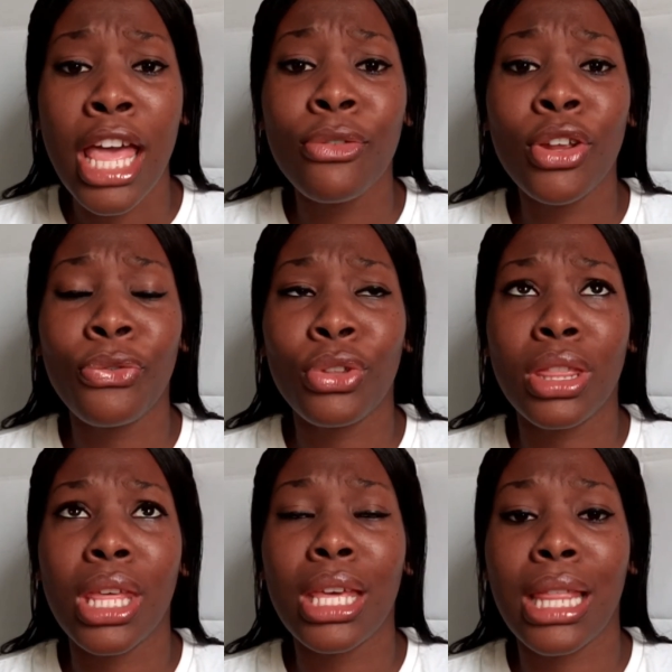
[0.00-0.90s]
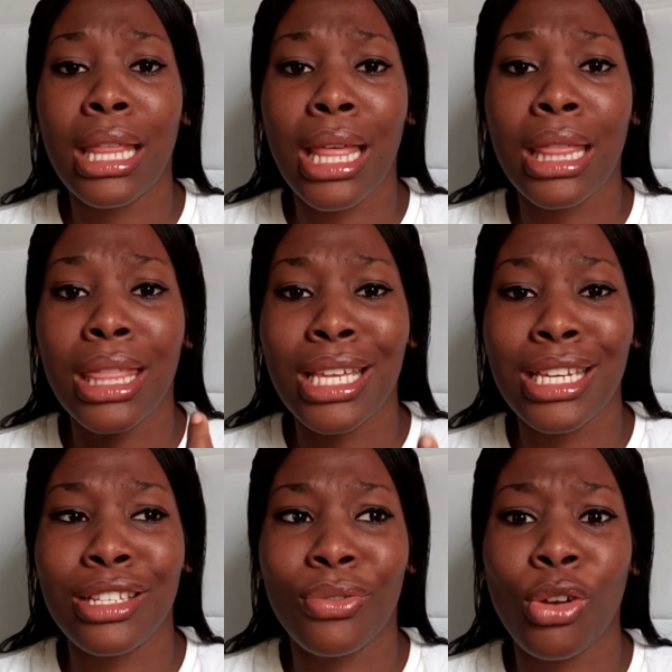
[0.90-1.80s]
even if you think that that thing
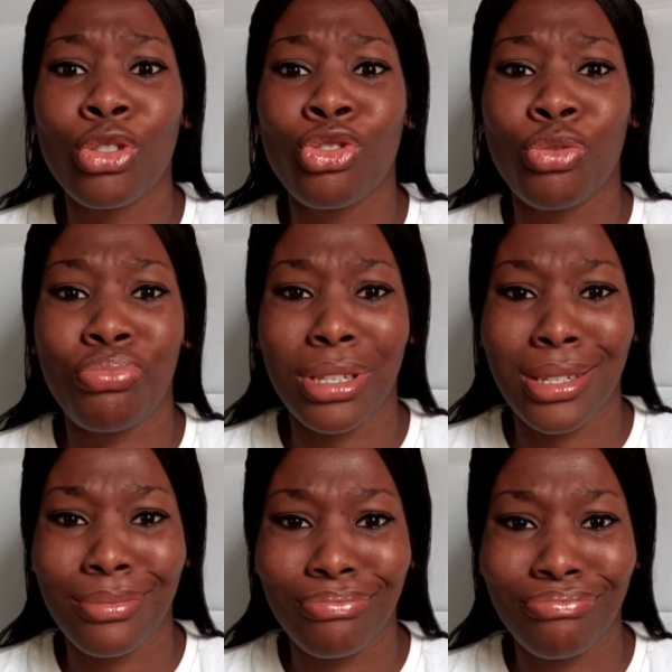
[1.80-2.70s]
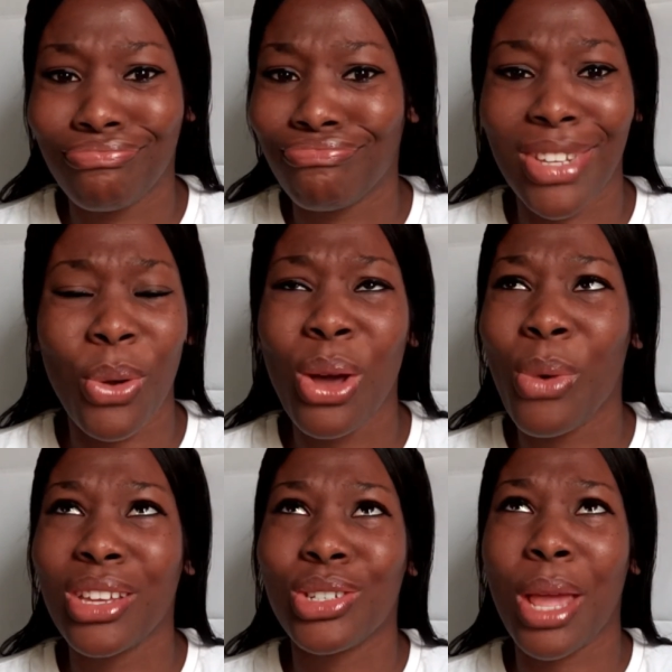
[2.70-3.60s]
is very stupid, why,
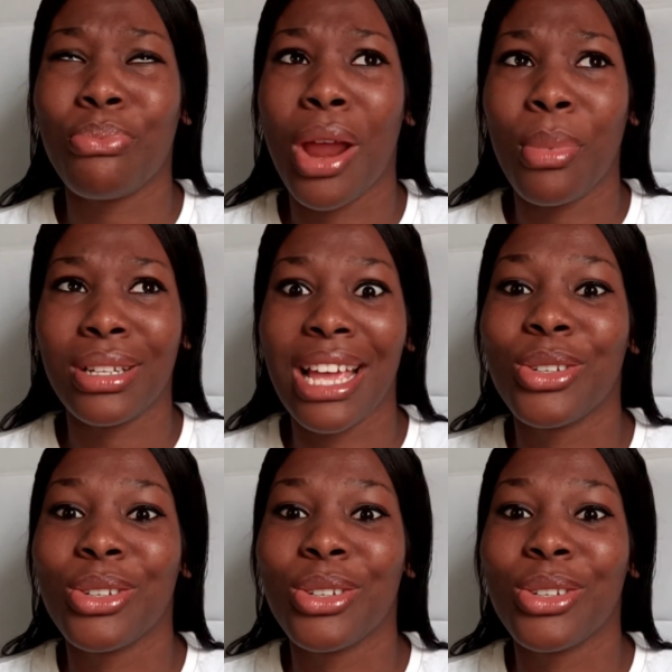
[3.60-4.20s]
why should I pray about it?